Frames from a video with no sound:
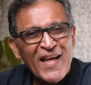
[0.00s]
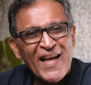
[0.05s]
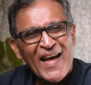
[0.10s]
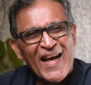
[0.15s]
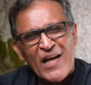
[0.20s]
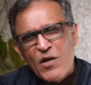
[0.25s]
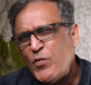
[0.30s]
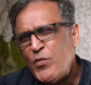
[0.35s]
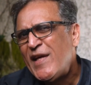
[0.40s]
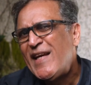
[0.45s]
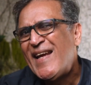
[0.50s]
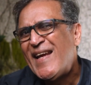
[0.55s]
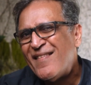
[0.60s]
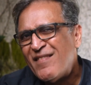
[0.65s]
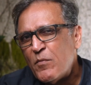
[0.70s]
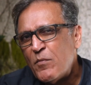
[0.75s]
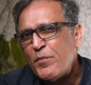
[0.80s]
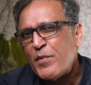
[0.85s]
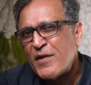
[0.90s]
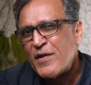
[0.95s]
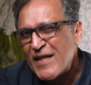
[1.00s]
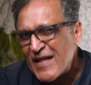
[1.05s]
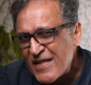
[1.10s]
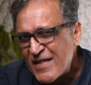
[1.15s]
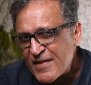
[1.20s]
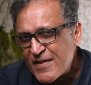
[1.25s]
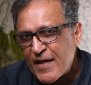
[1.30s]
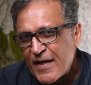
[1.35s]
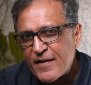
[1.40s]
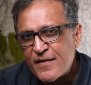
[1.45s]
How do we get the building
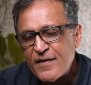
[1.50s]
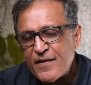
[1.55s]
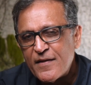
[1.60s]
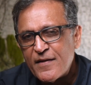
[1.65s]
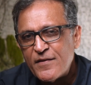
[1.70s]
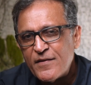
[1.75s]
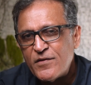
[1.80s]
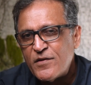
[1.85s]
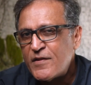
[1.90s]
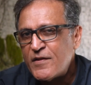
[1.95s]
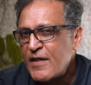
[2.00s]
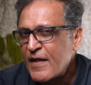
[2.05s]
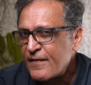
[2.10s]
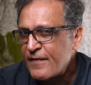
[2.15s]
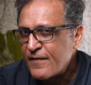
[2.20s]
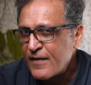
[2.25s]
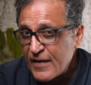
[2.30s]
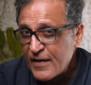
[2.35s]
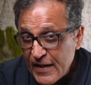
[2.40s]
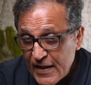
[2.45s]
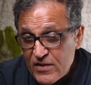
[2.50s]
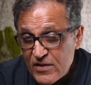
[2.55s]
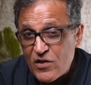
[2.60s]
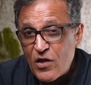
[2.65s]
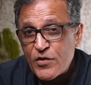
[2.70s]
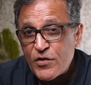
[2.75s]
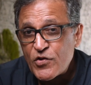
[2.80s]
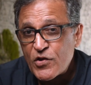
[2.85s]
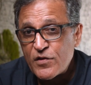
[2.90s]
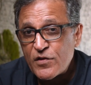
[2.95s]
sector to take the next
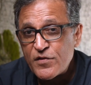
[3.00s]
logical